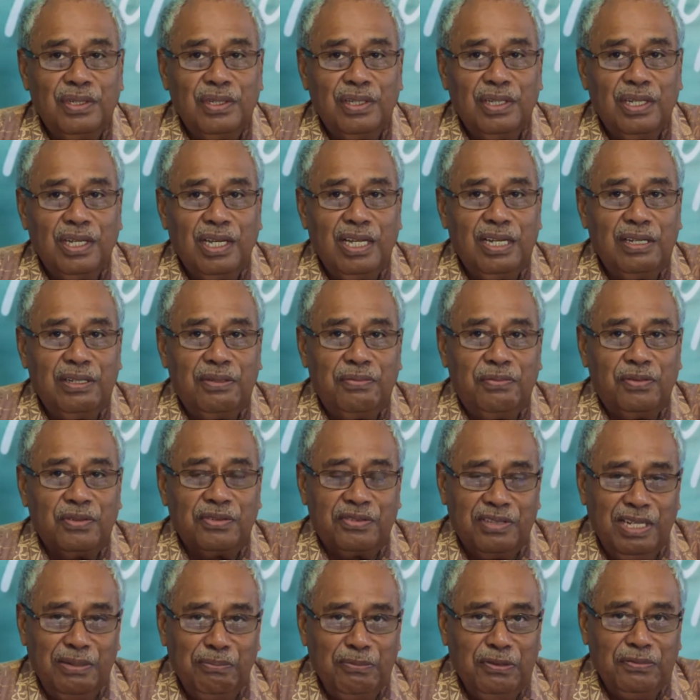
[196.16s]
And for
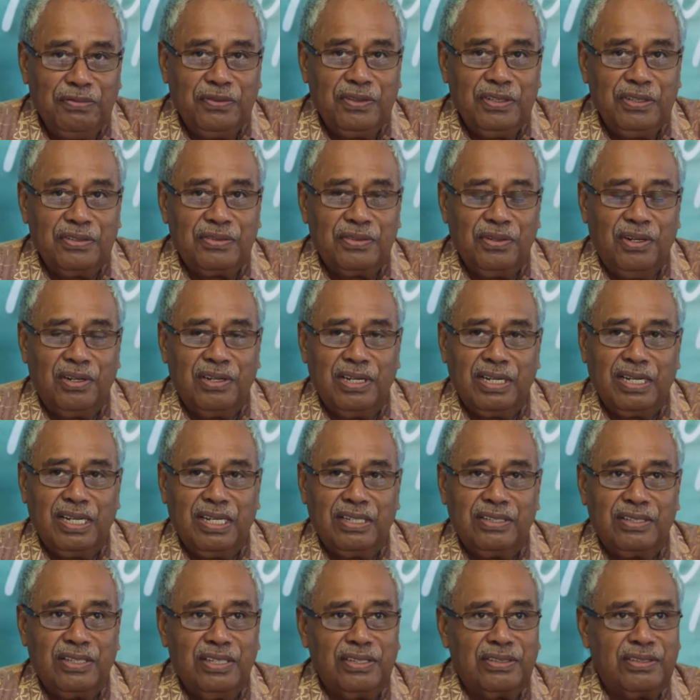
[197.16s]
some of these
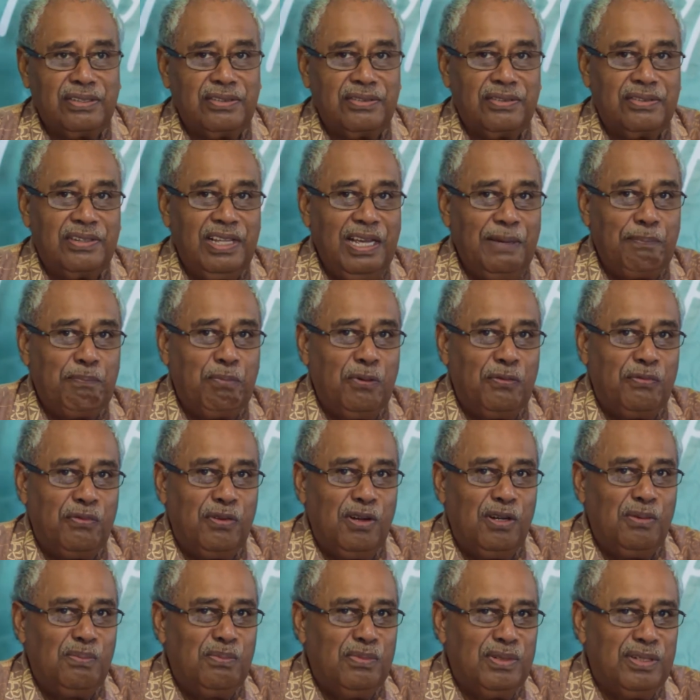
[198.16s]
organizations, their
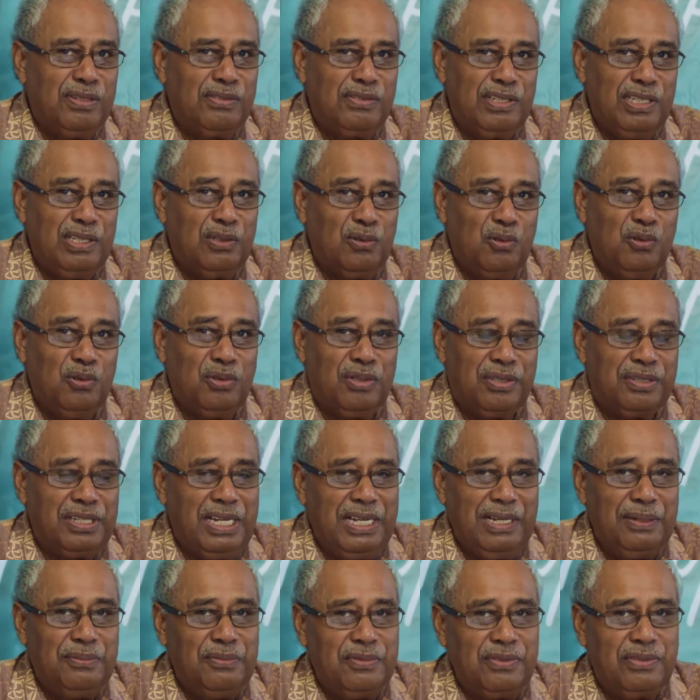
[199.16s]
performance in good
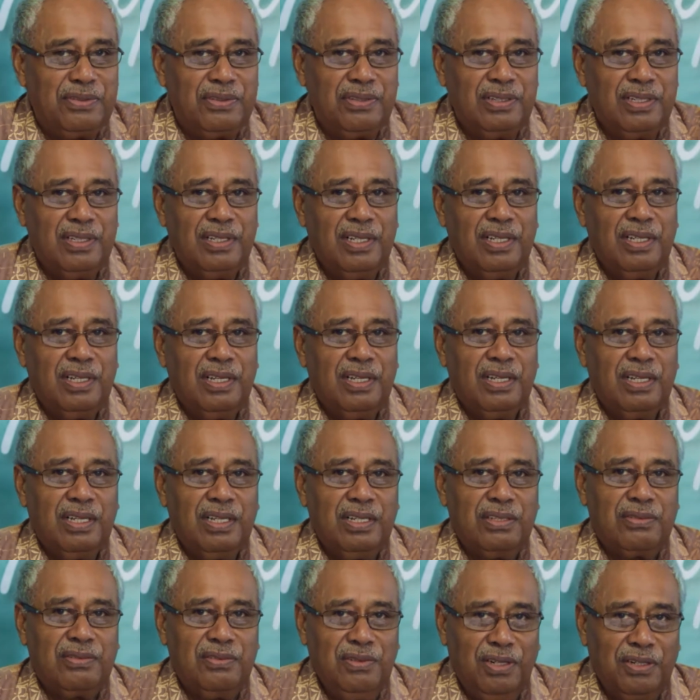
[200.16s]
times
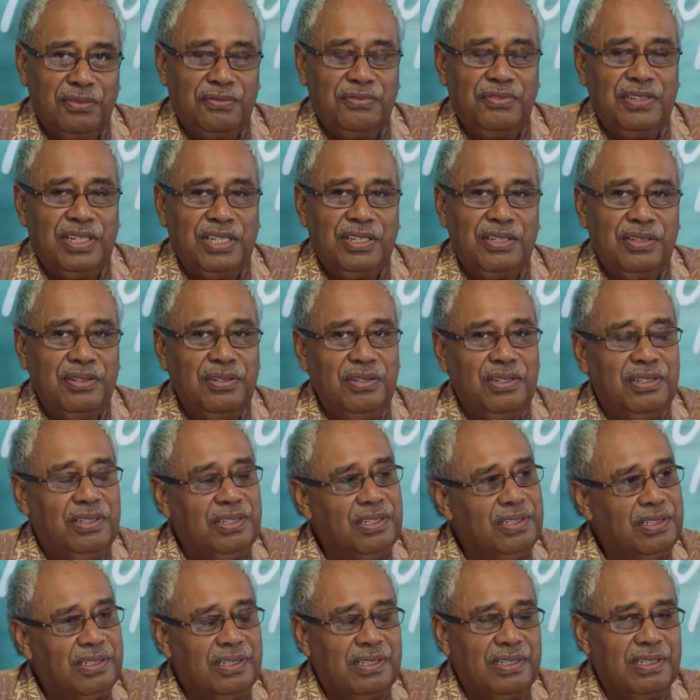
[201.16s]
is not very good.
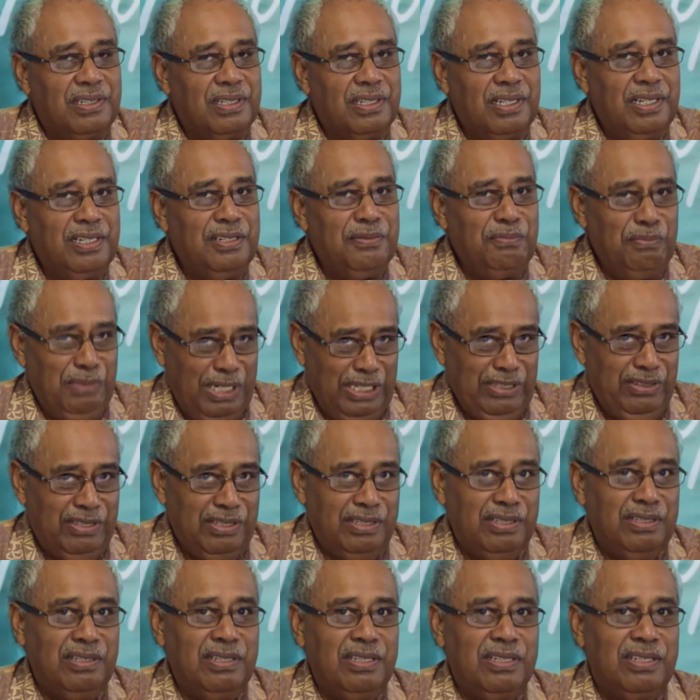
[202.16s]
And
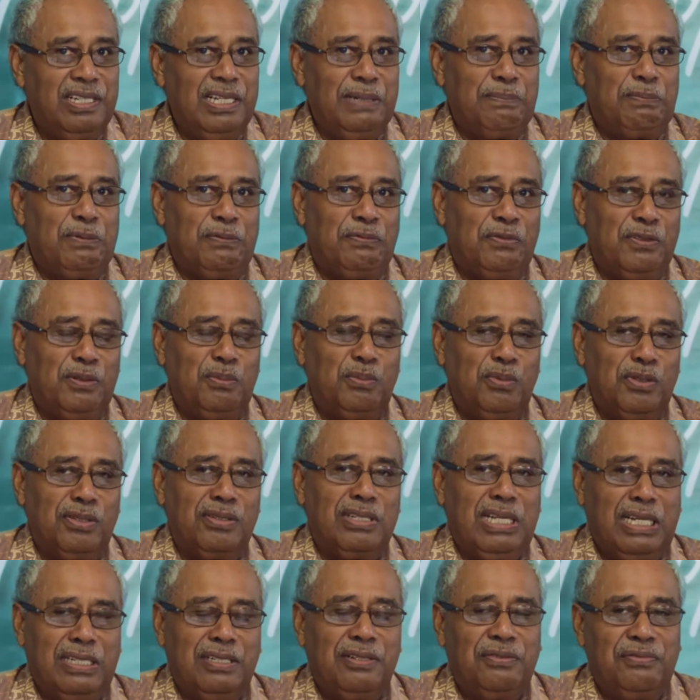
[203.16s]
imagine their performance
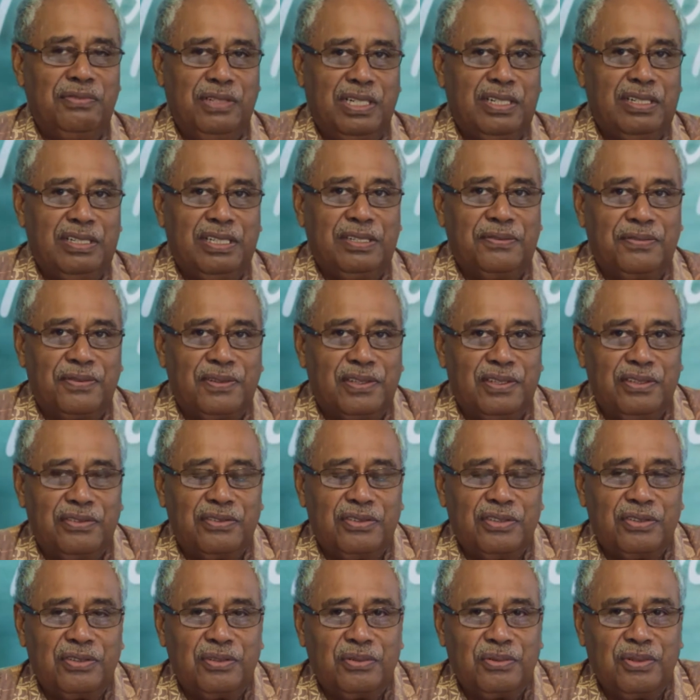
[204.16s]
under very difficult
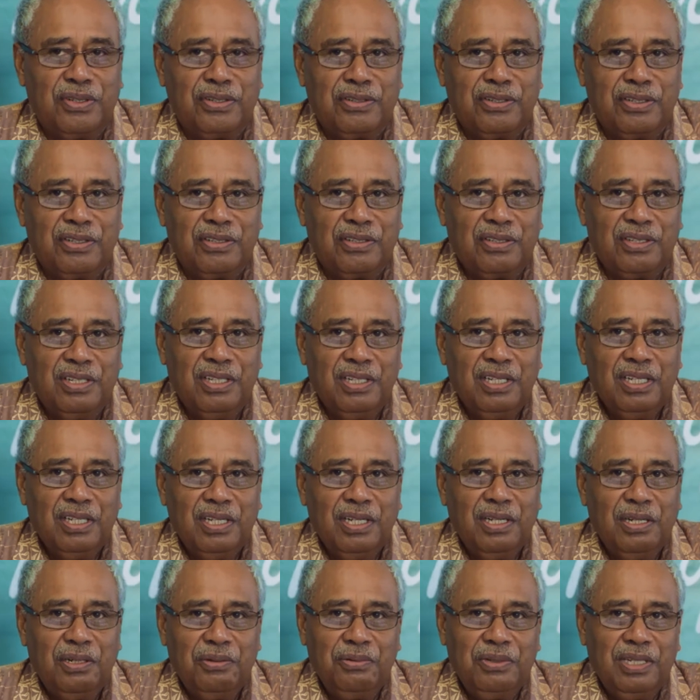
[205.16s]
situations
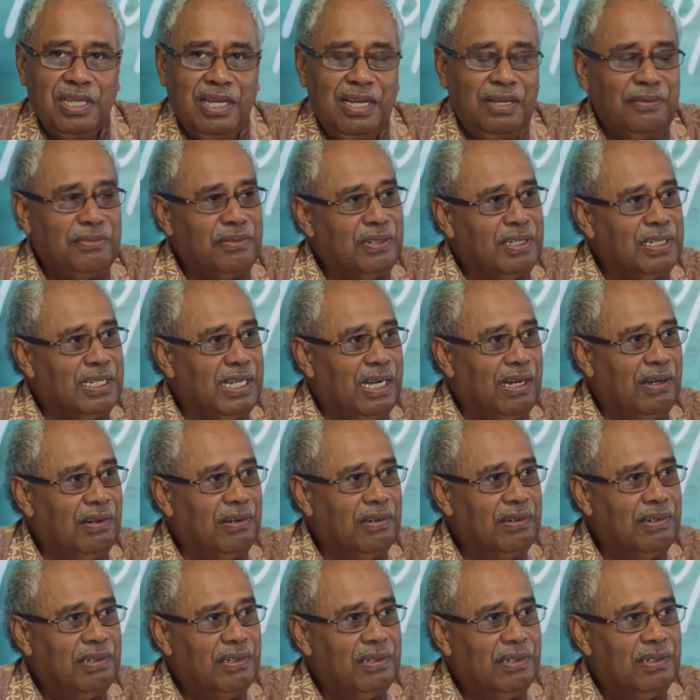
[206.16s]
we're having now.
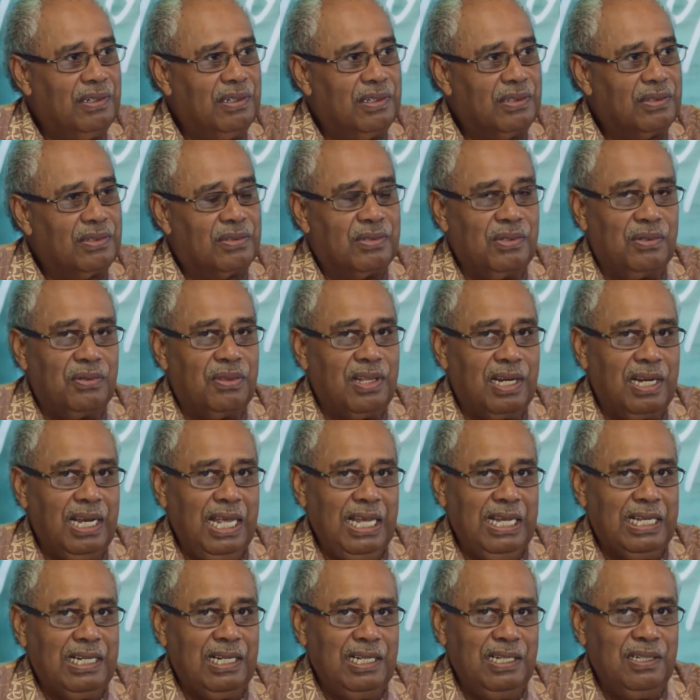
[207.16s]
So the
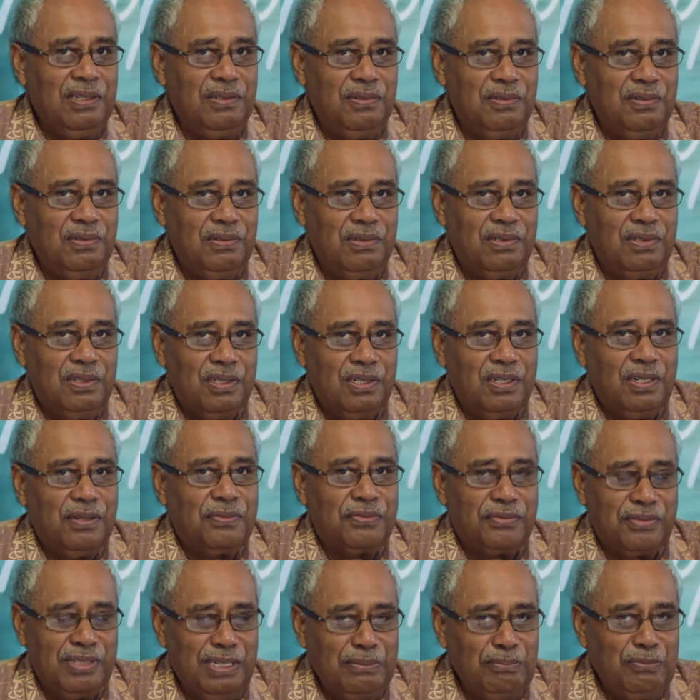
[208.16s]
likelihood of
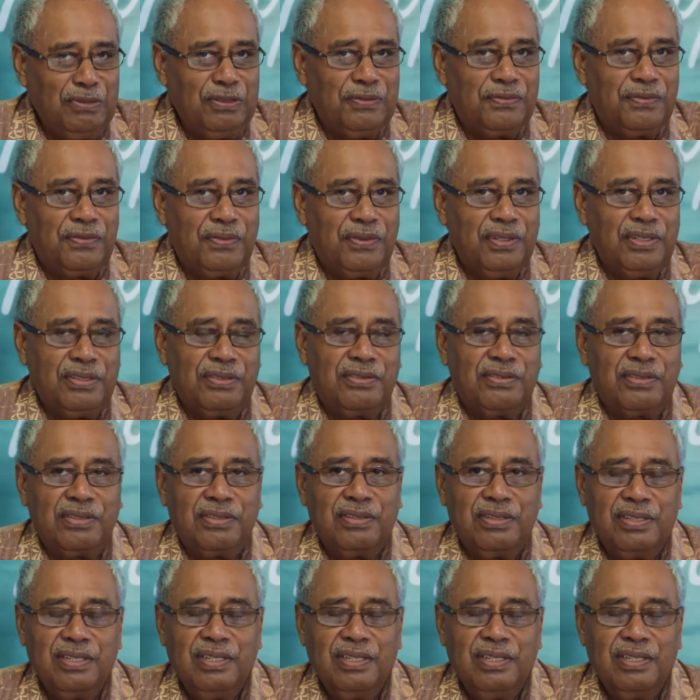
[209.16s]
some of these